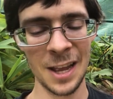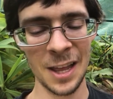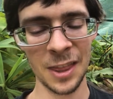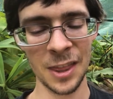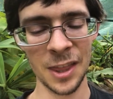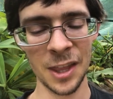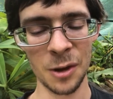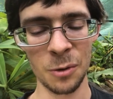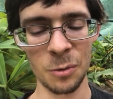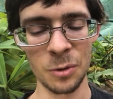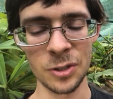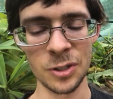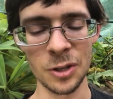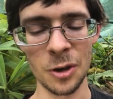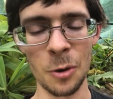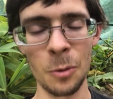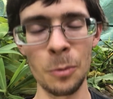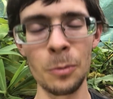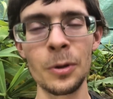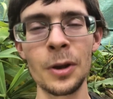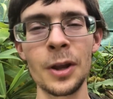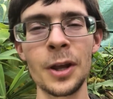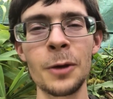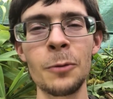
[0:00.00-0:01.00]
There was
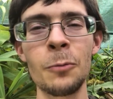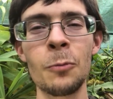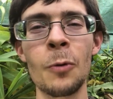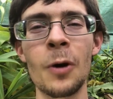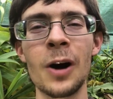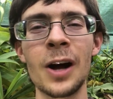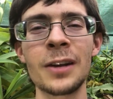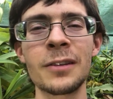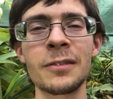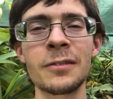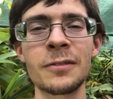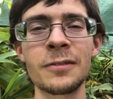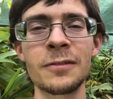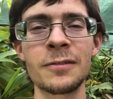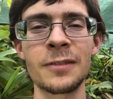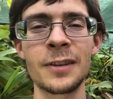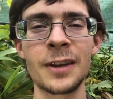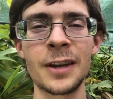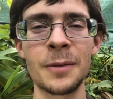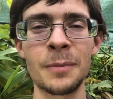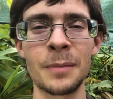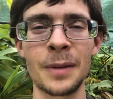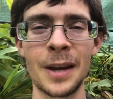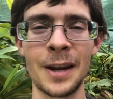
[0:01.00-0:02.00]
only one
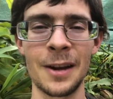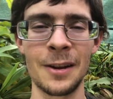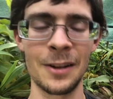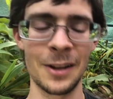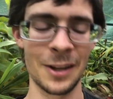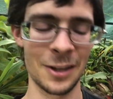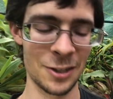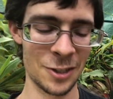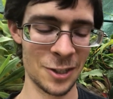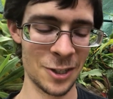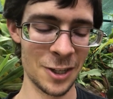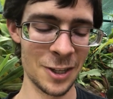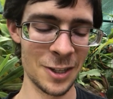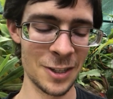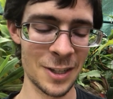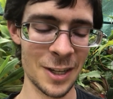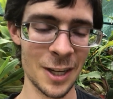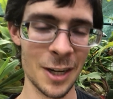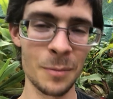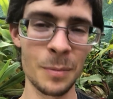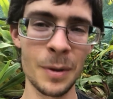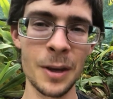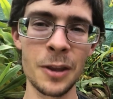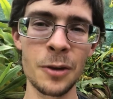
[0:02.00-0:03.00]
female, and she's going
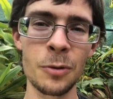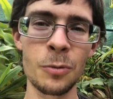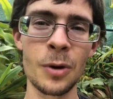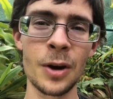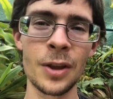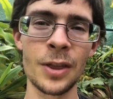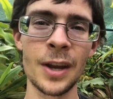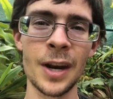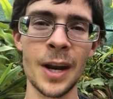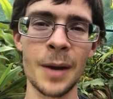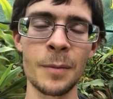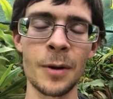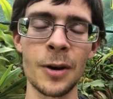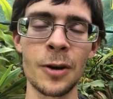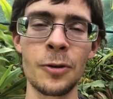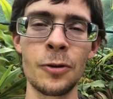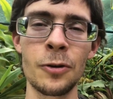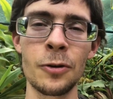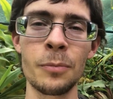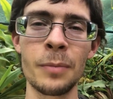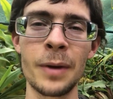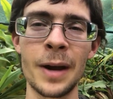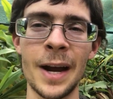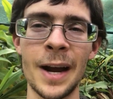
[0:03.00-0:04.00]
to be the one that I'm going to
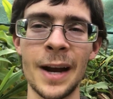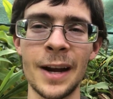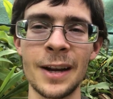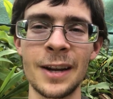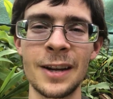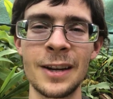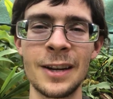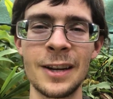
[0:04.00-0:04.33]
hold back.